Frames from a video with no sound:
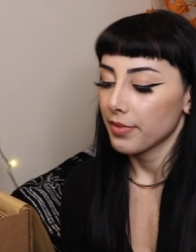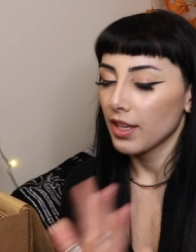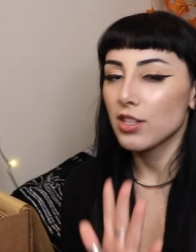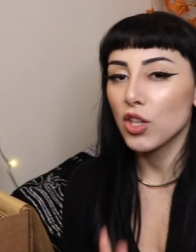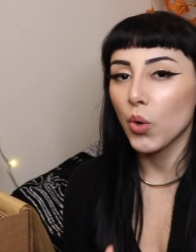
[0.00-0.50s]

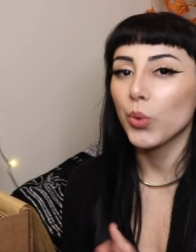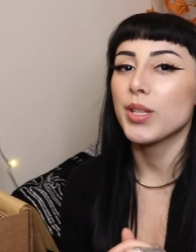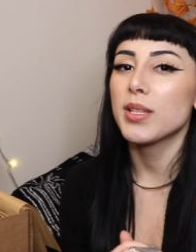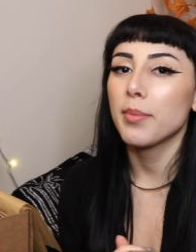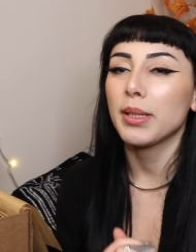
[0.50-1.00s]
That's the only
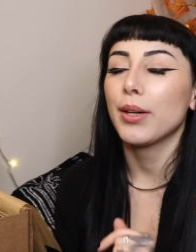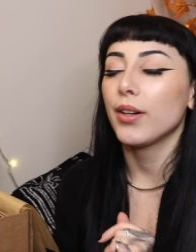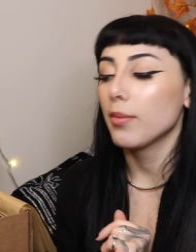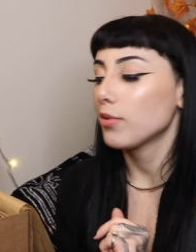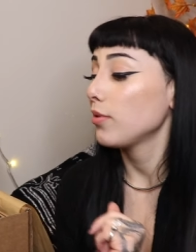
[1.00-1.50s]

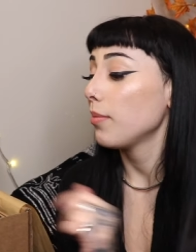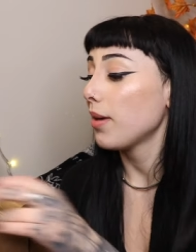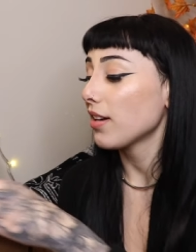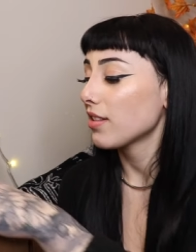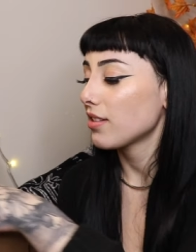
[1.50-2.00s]
similarity between the
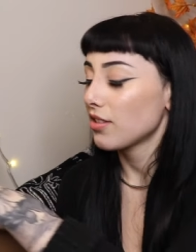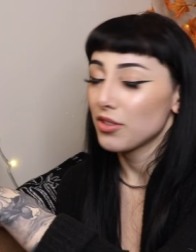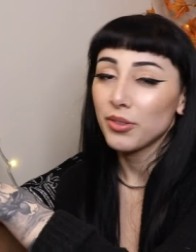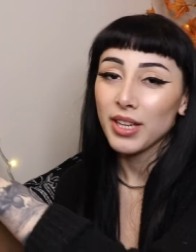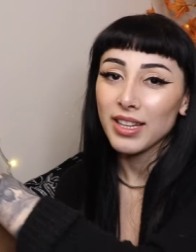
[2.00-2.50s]
boxes is
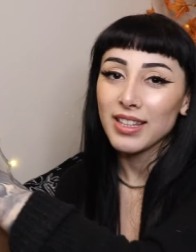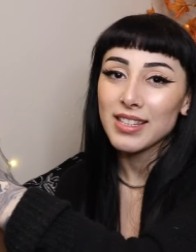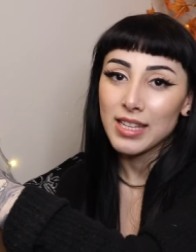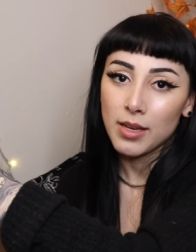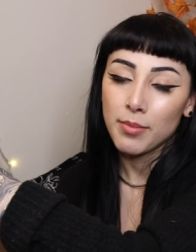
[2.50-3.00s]
you'll get the
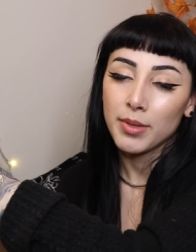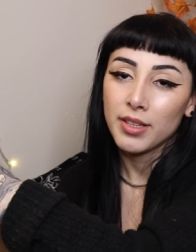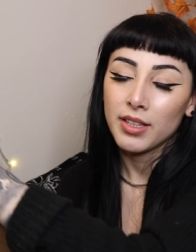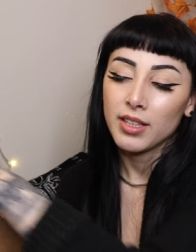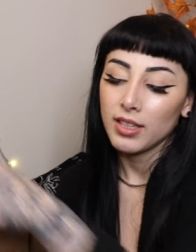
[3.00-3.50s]
same
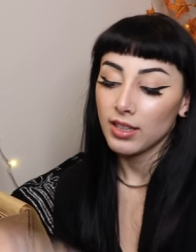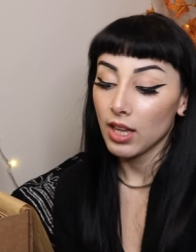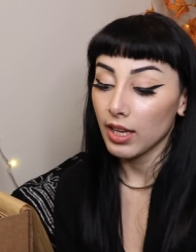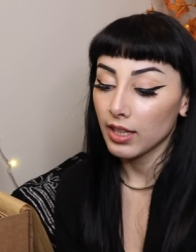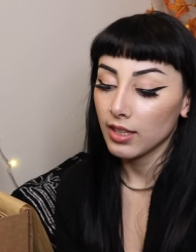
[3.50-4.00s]

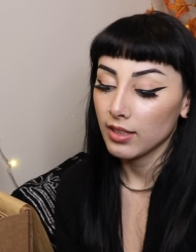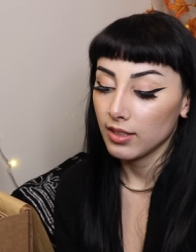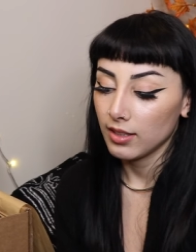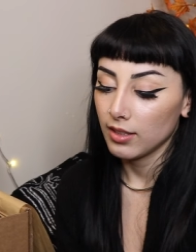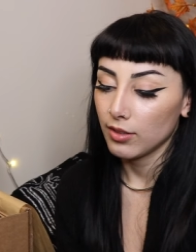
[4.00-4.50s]
like
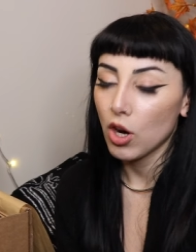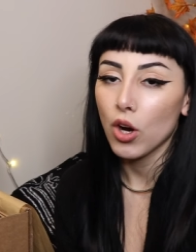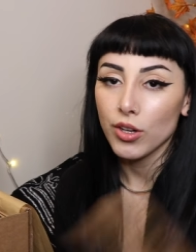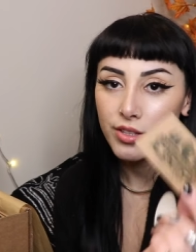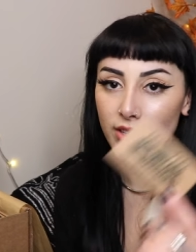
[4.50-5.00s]

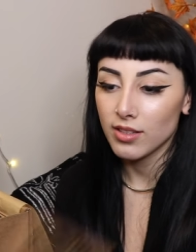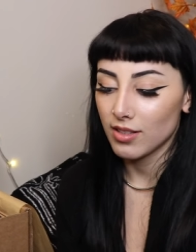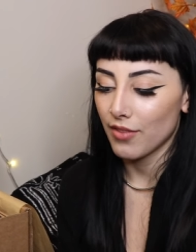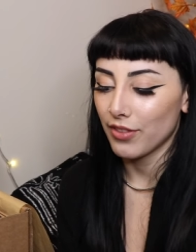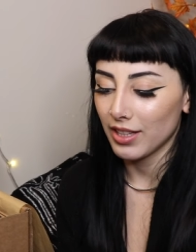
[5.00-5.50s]
cards and
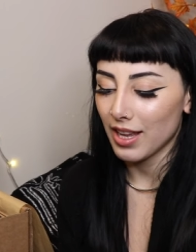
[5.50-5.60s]
stuff like